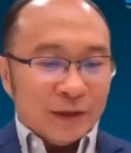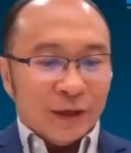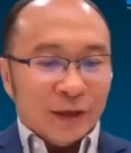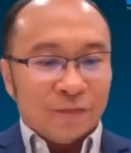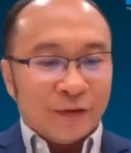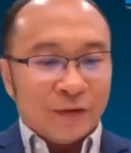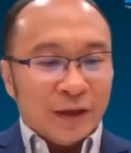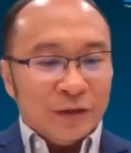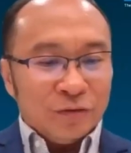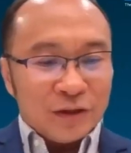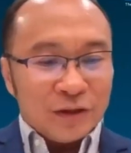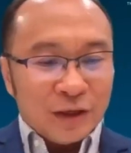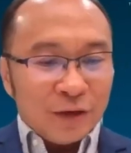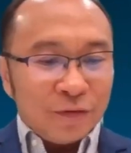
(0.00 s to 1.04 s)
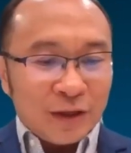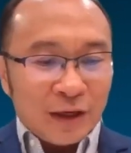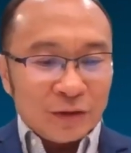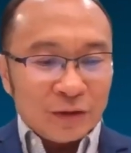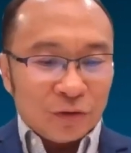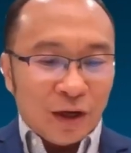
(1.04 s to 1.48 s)
Dave, can you share with
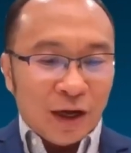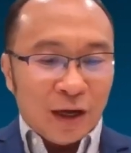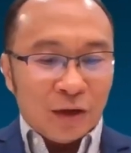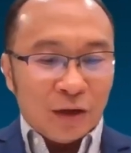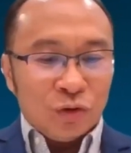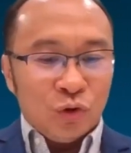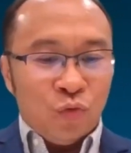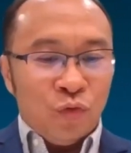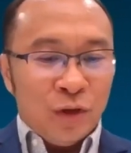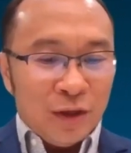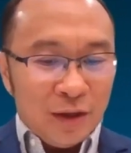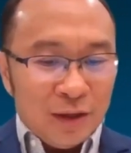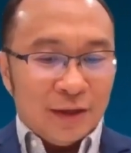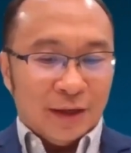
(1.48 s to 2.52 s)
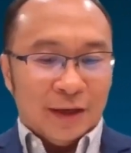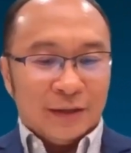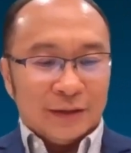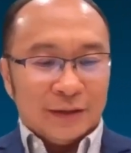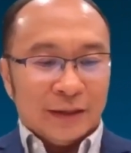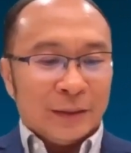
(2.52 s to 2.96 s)
us on how do we,
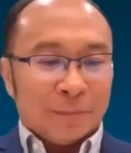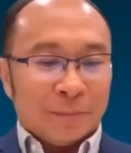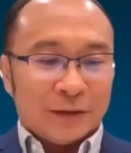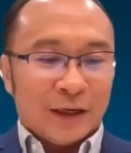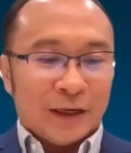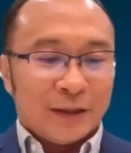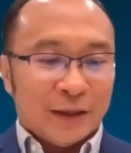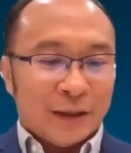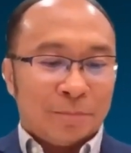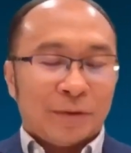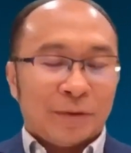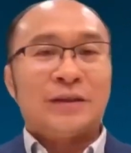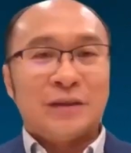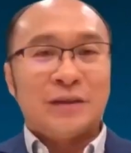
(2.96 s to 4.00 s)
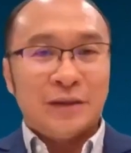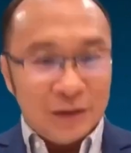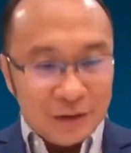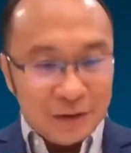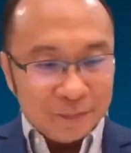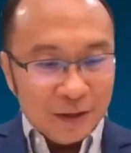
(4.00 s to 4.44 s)
as enterprise architect
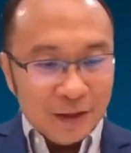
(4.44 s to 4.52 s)
practitioners,